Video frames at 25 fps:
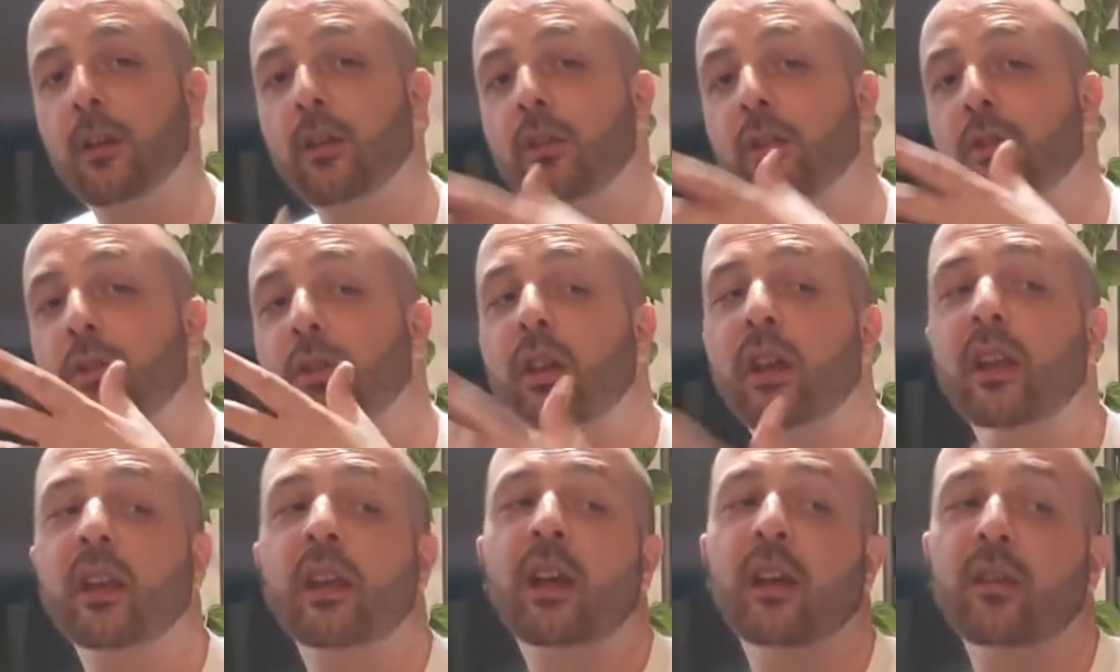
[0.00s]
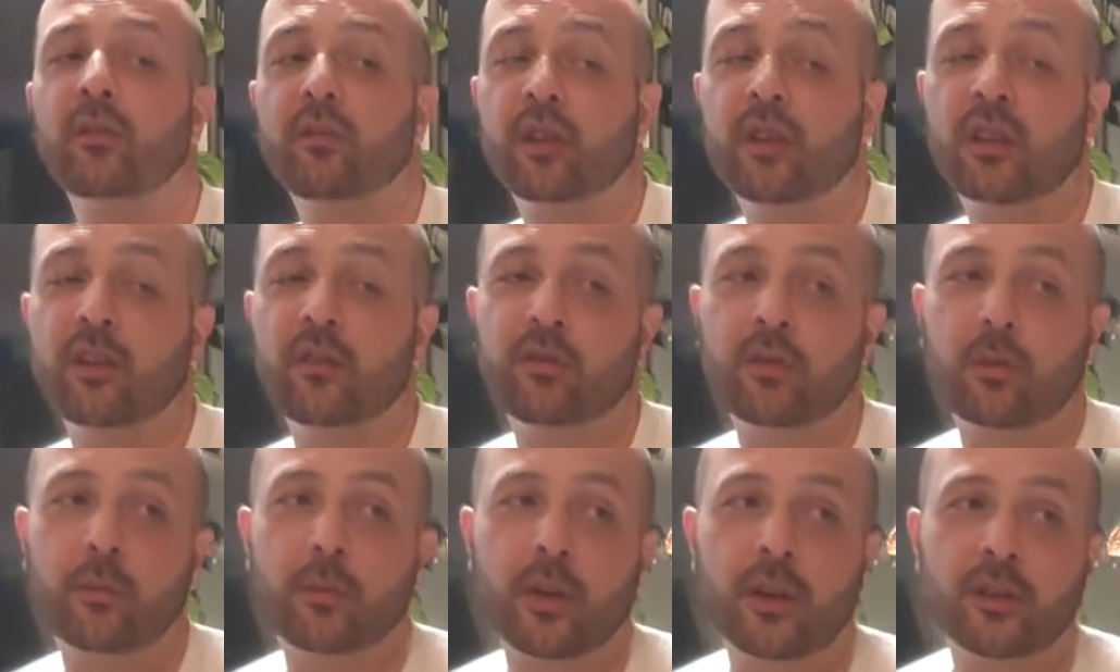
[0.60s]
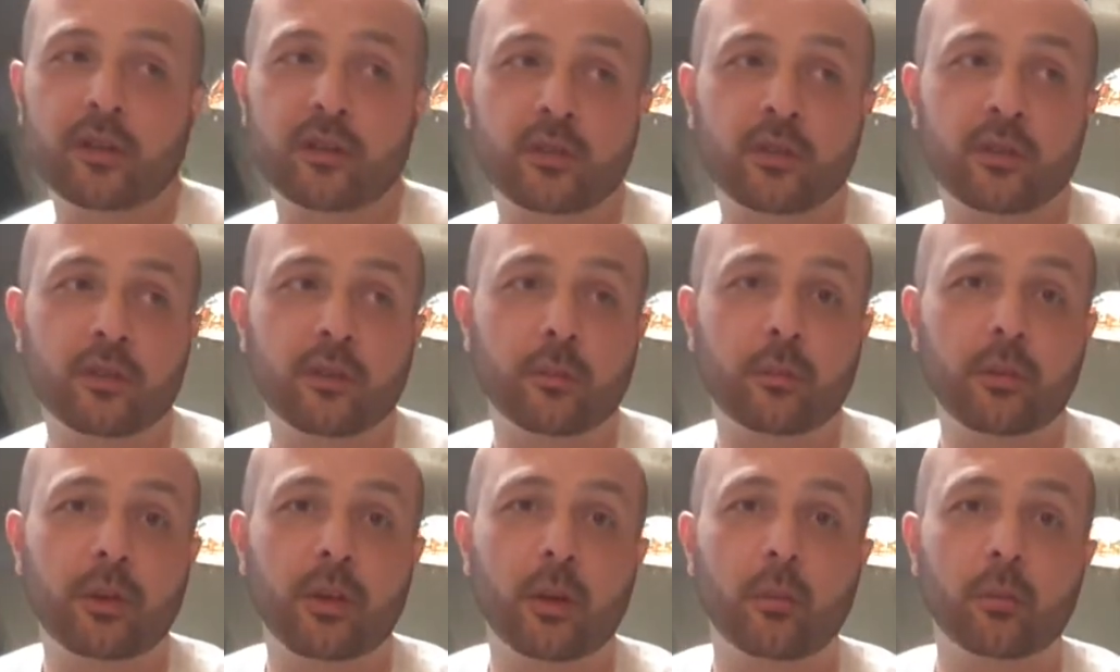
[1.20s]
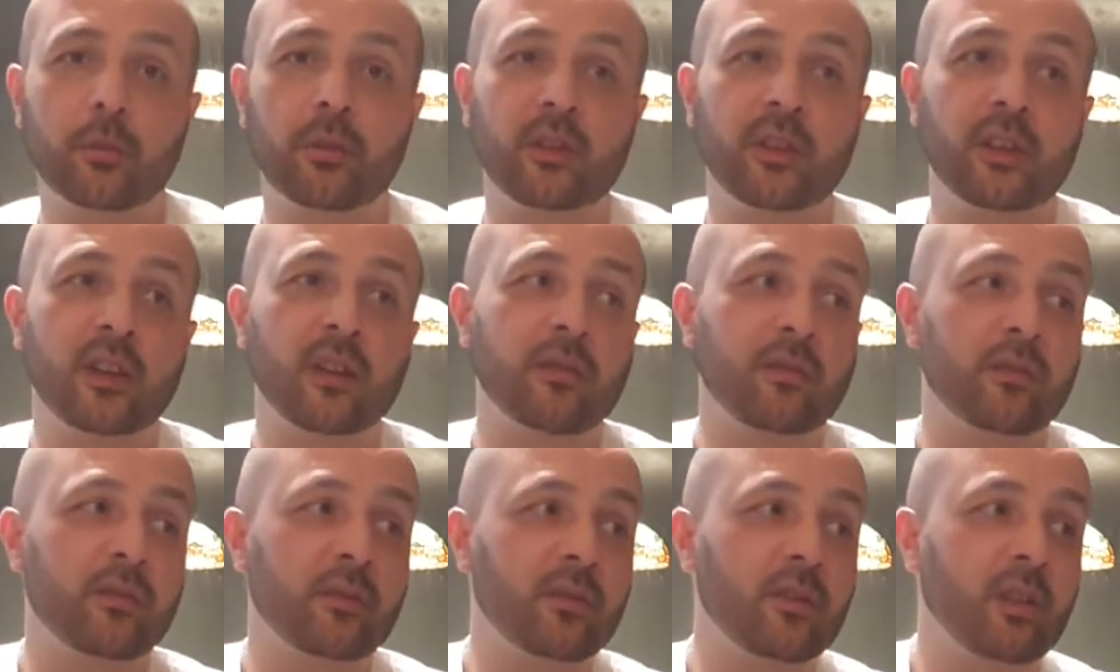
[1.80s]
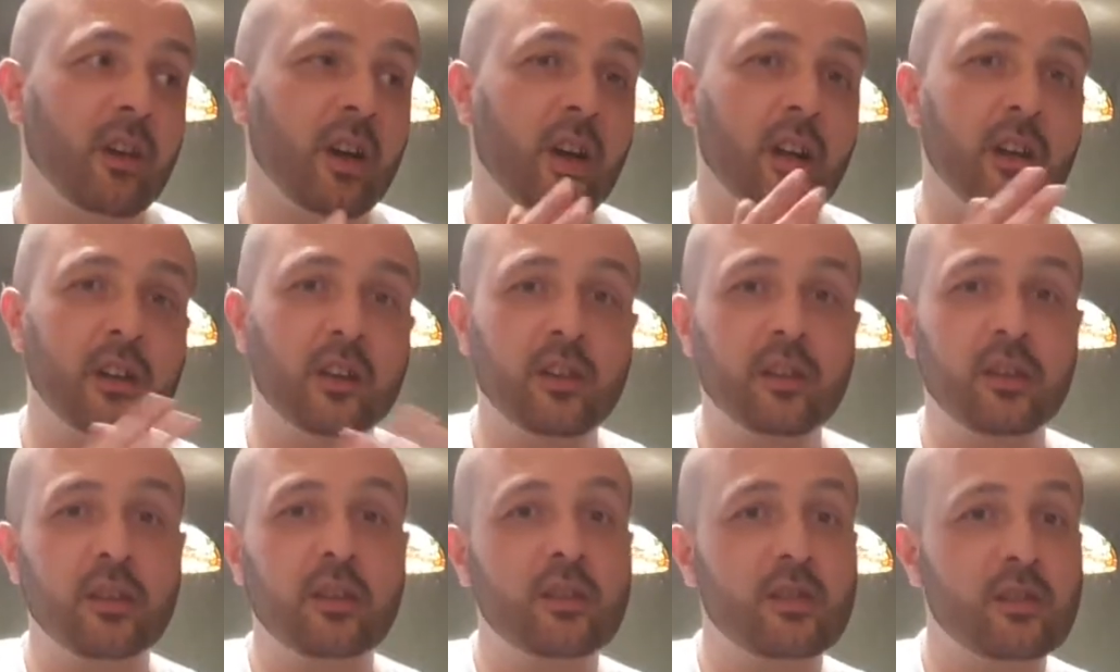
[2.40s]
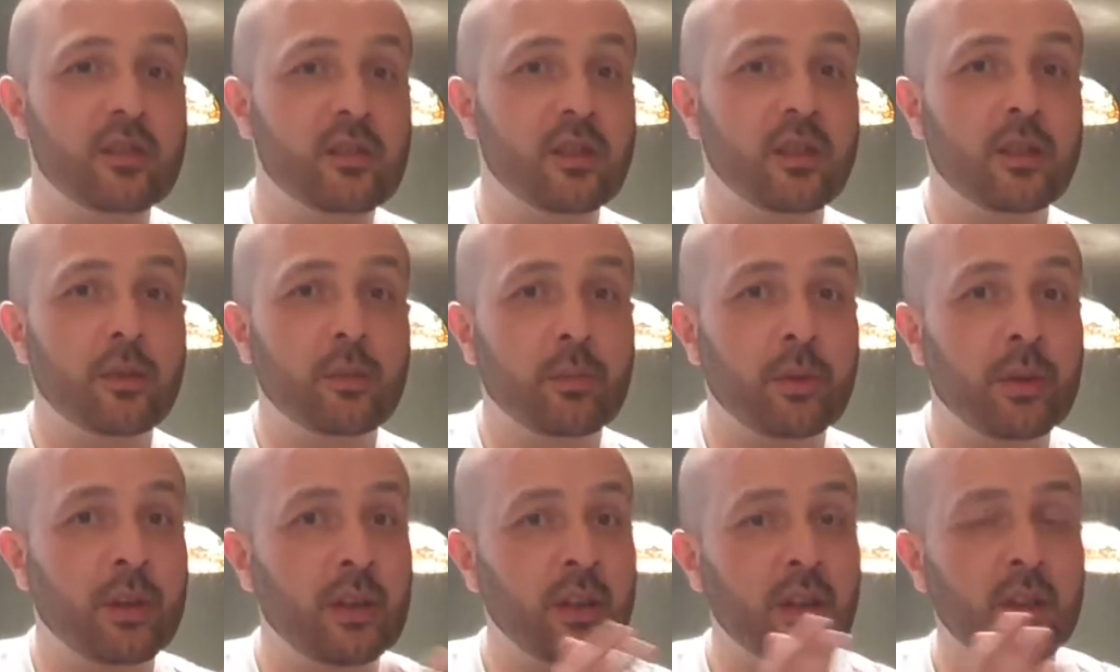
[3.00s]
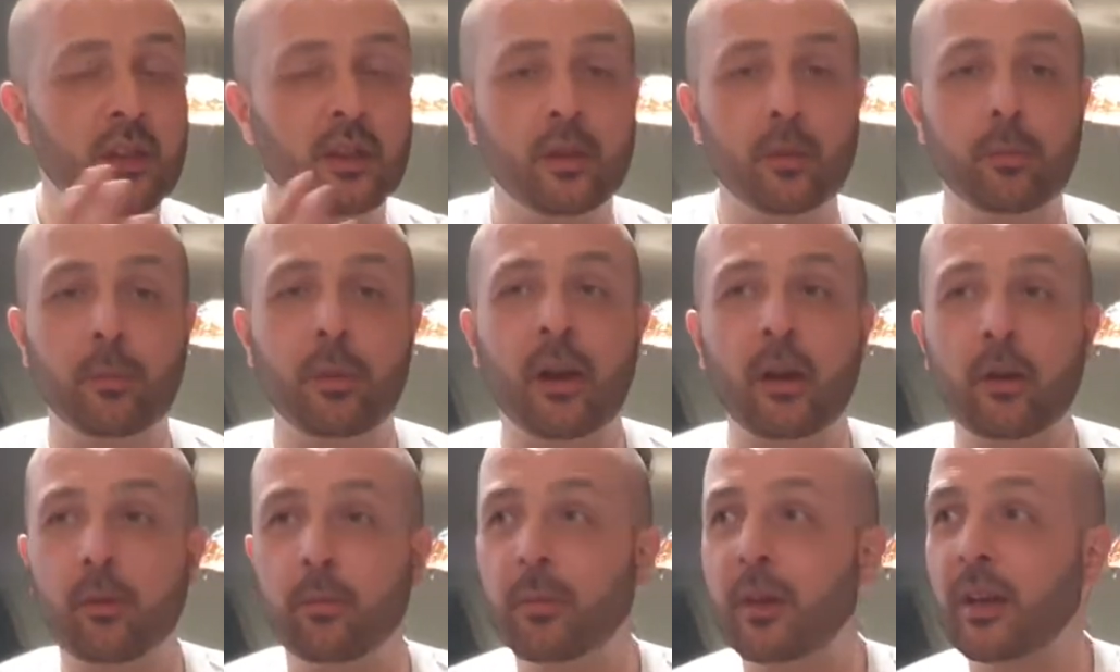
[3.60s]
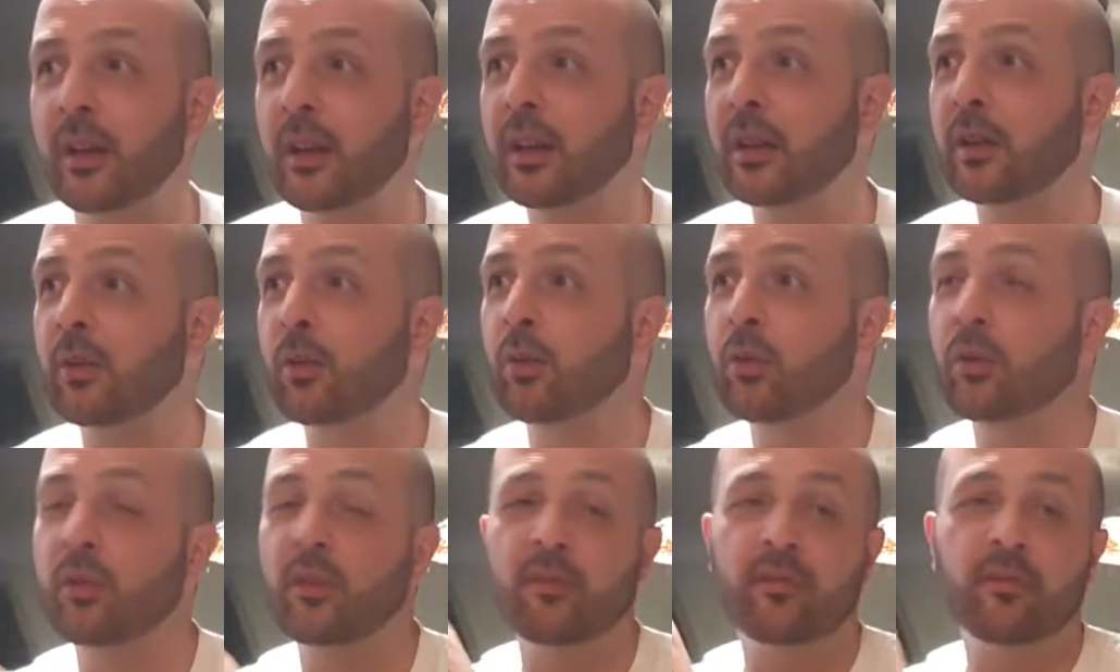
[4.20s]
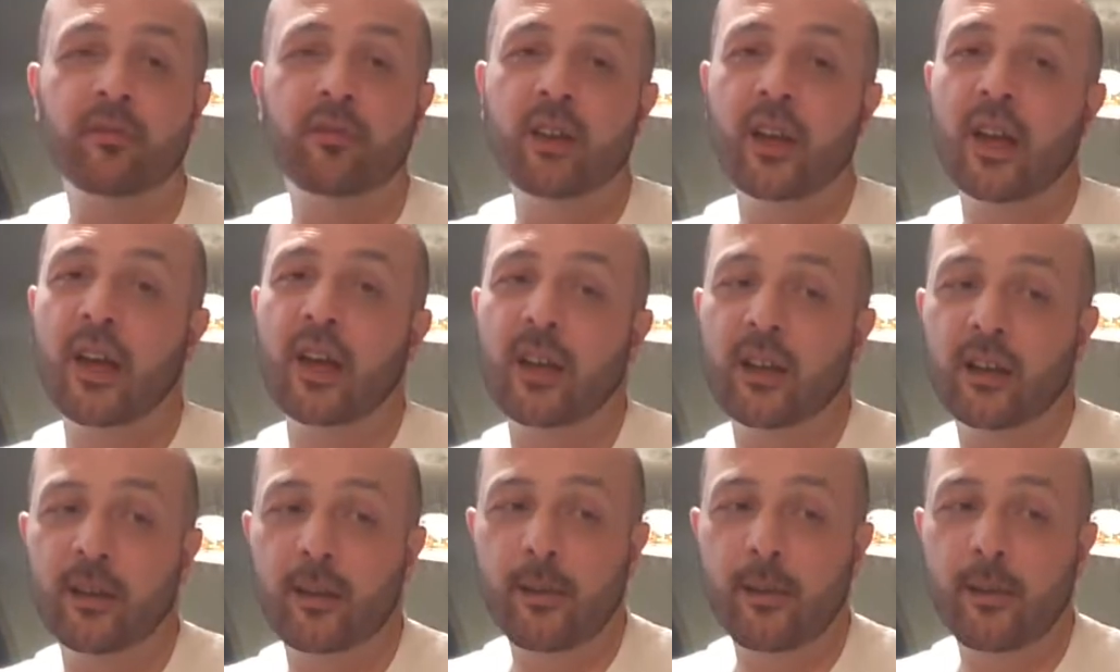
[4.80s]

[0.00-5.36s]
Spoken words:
you then have the information to be able to give either the GP, the paramedic or the vet